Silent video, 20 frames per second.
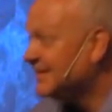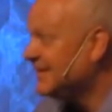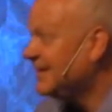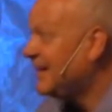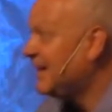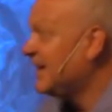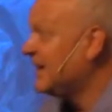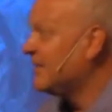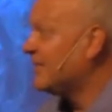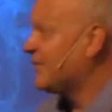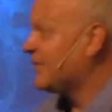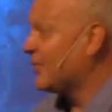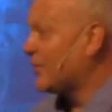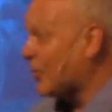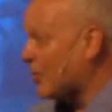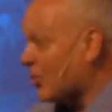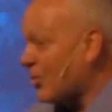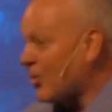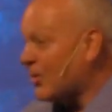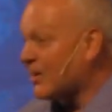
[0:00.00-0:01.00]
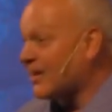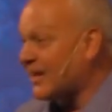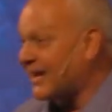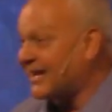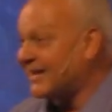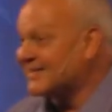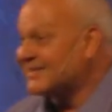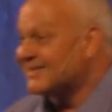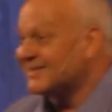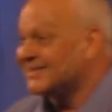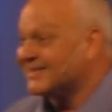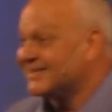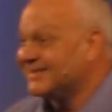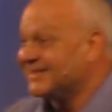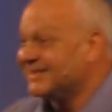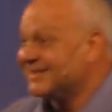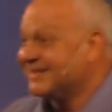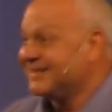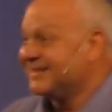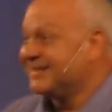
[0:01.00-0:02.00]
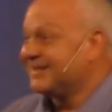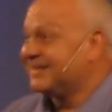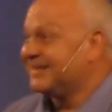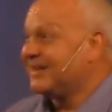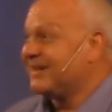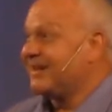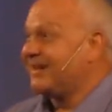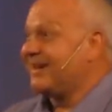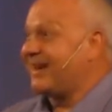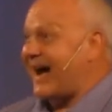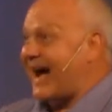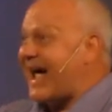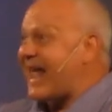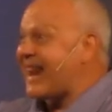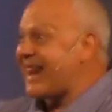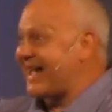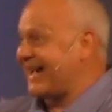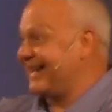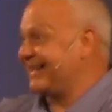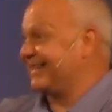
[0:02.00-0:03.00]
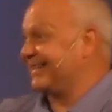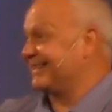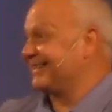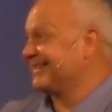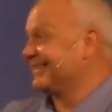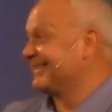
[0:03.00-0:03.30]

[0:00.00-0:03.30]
And if the Lord likes it, I like it.